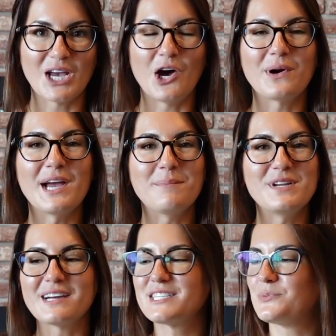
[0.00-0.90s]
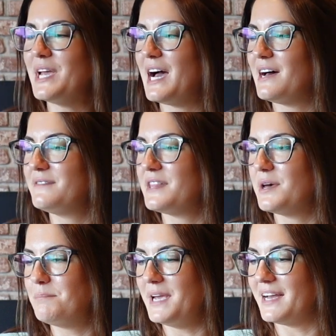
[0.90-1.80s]
All right, up next we have
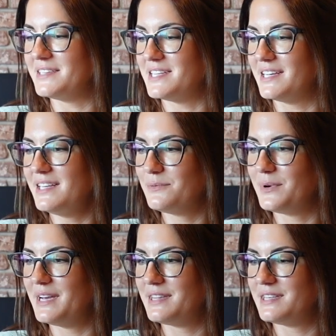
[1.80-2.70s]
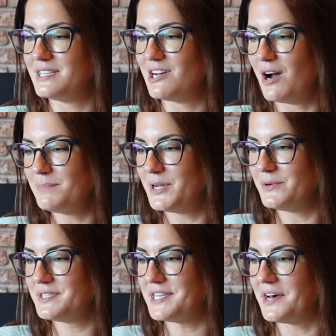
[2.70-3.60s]
the Bandit with top
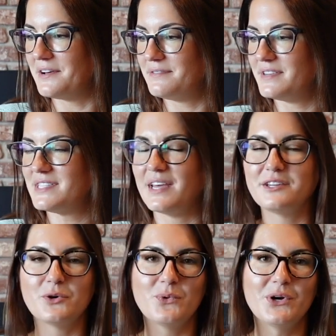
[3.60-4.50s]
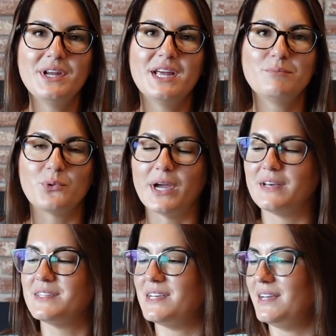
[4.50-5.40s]
notes of sandalwood and
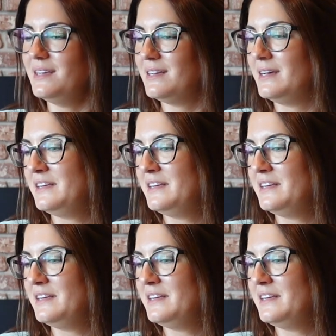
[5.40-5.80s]
brandy,